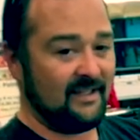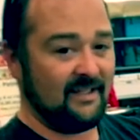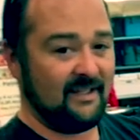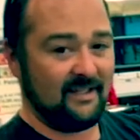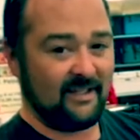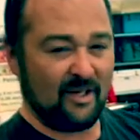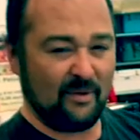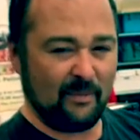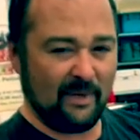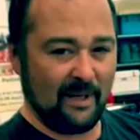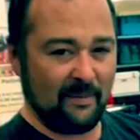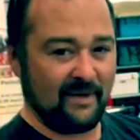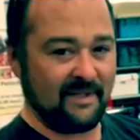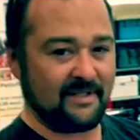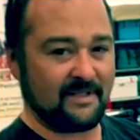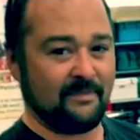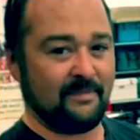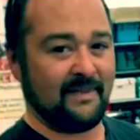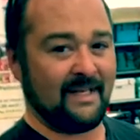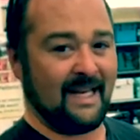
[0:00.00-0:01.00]
there might be
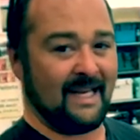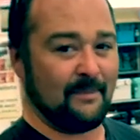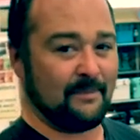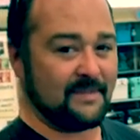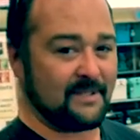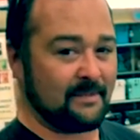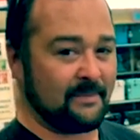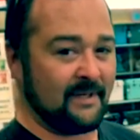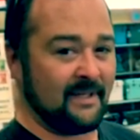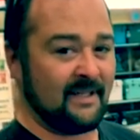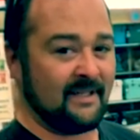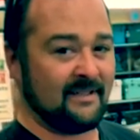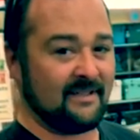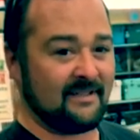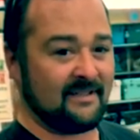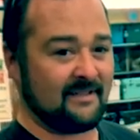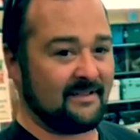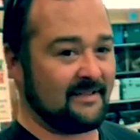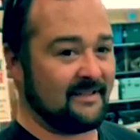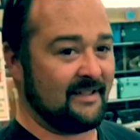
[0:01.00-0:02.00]
some damp
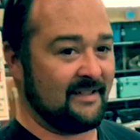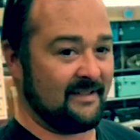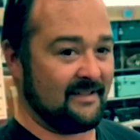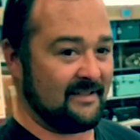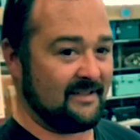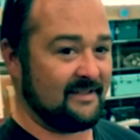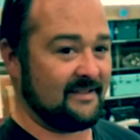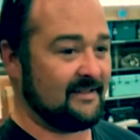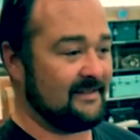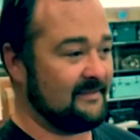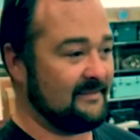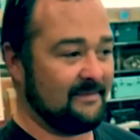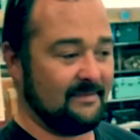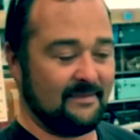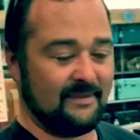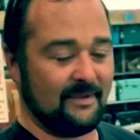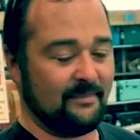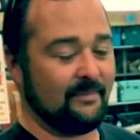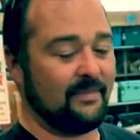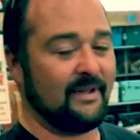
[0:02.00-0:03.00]
spots. It's
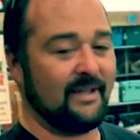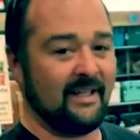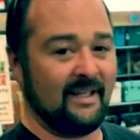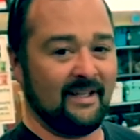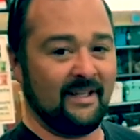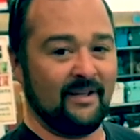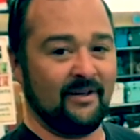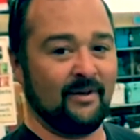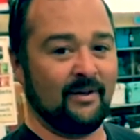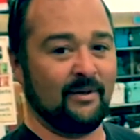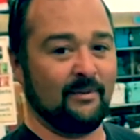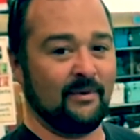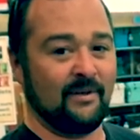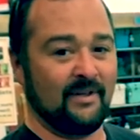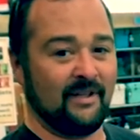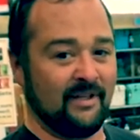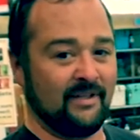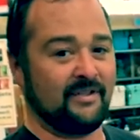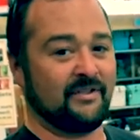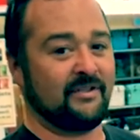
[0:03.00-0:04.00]
completely normal
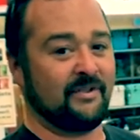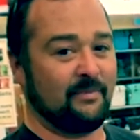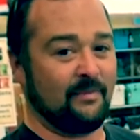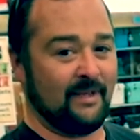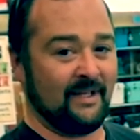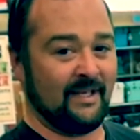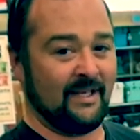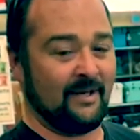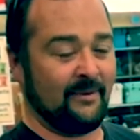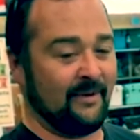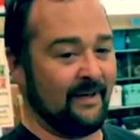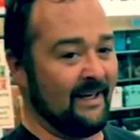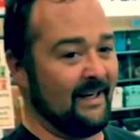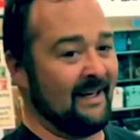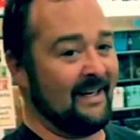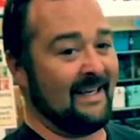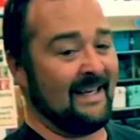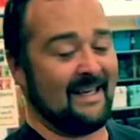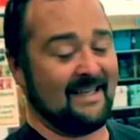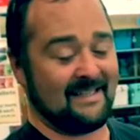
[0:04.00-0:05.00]
and it should be that way and it
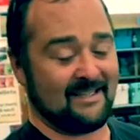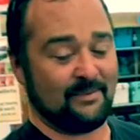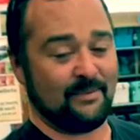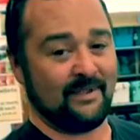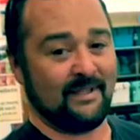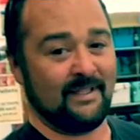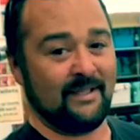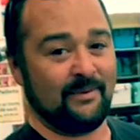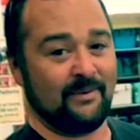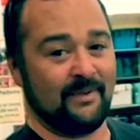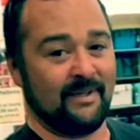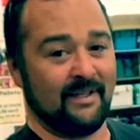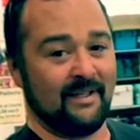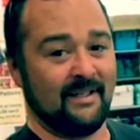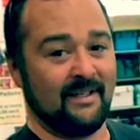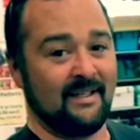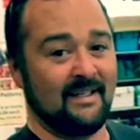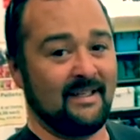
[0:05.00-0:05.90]
has to be that way